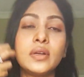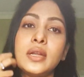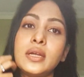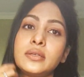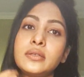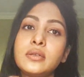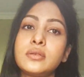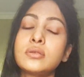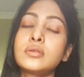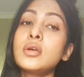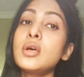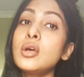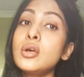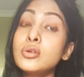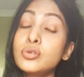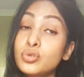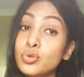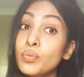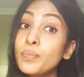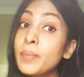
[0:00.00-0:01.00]
letters.
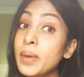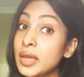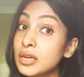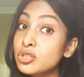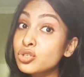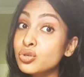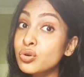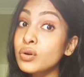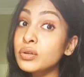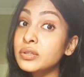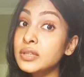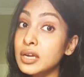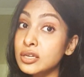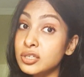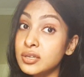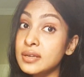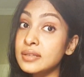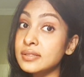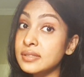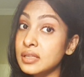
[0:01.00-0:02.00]
So make sure
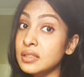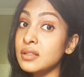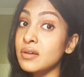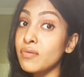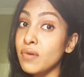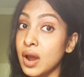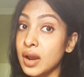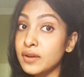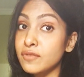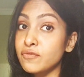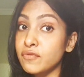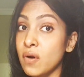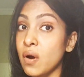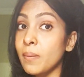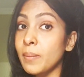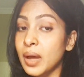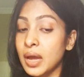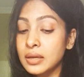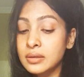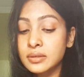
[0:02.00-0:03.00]
that it's in the right
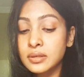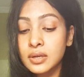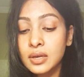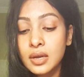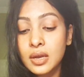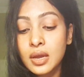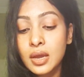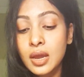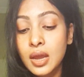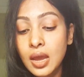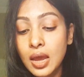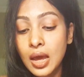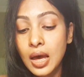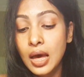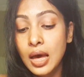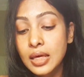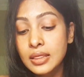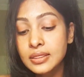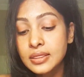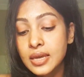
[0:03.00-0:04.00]
format,
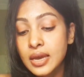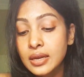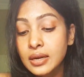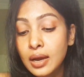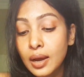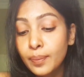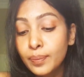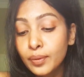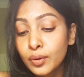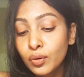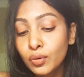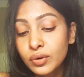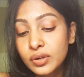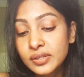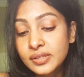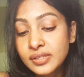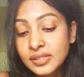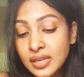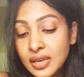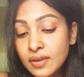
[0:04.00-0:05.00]
and then upload a
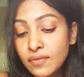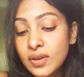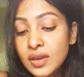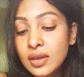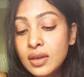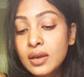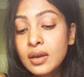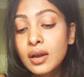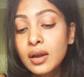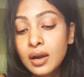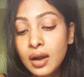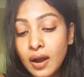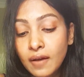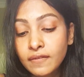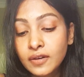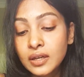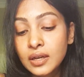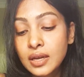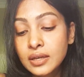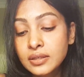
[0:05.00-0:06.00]
CV,
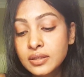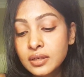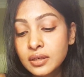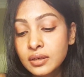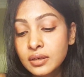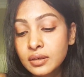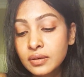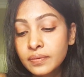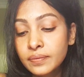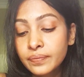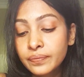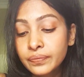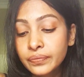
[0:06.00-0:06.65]
cover letter,